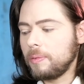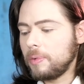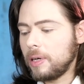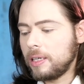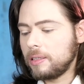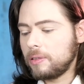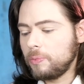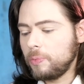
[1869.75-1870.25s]

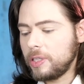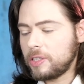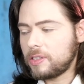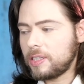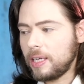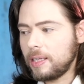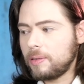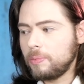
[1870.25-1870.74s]
And we
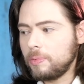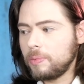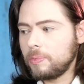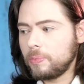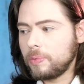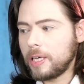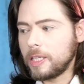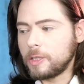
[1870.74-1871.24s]
see
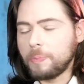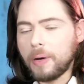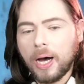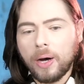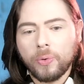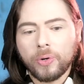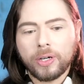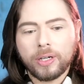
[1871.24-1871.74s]
his
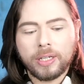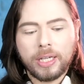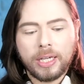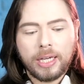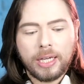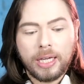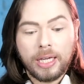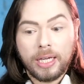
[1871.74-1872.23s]
power.
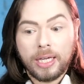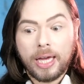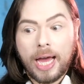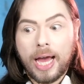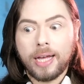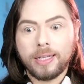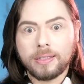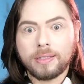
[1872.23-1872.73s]

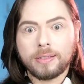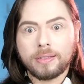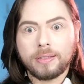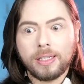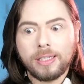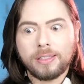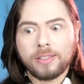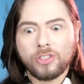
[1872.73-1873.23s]

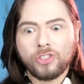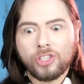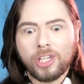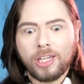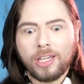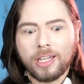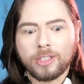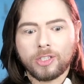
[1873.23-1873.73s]
He's a
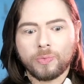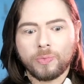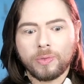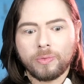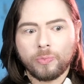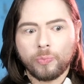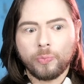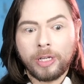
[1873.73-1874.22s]
genius
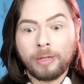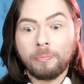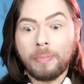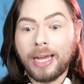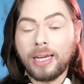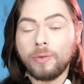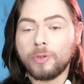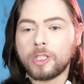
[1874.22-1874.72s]
in
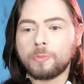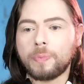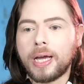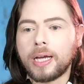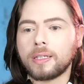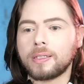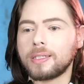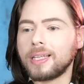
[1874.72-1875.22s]
many
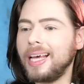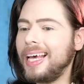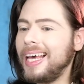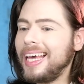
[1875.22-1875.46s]
respects.